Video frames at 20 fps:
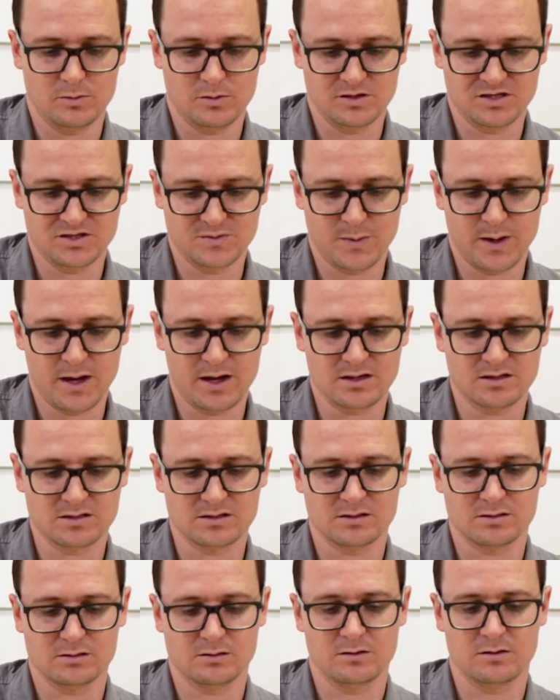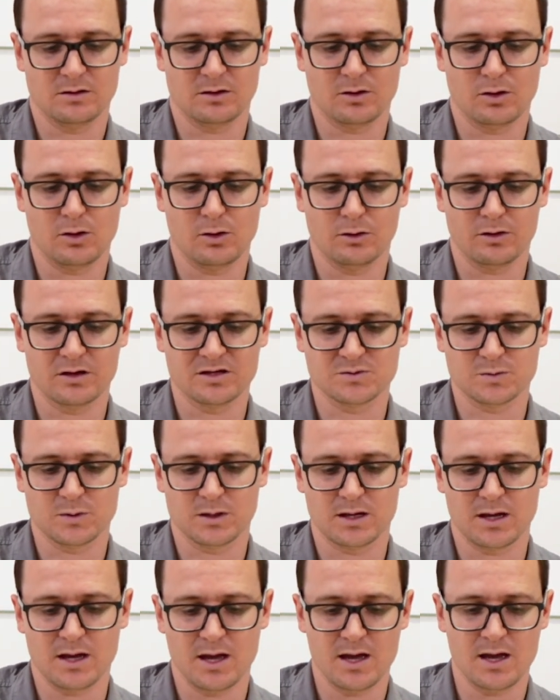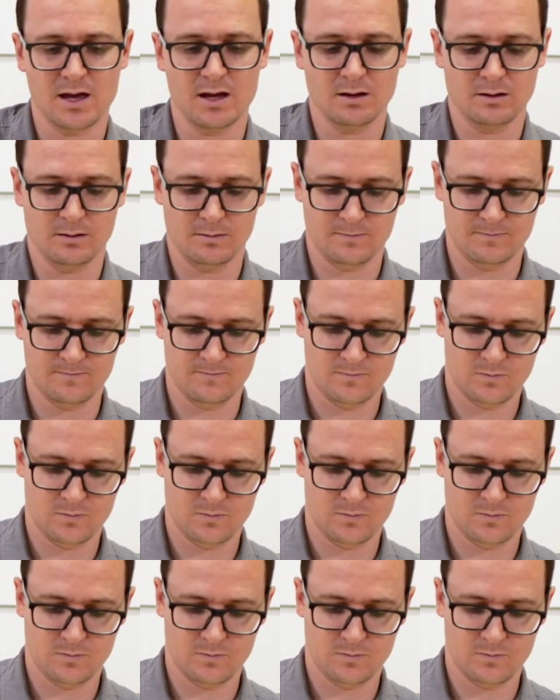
space in the cog as we can.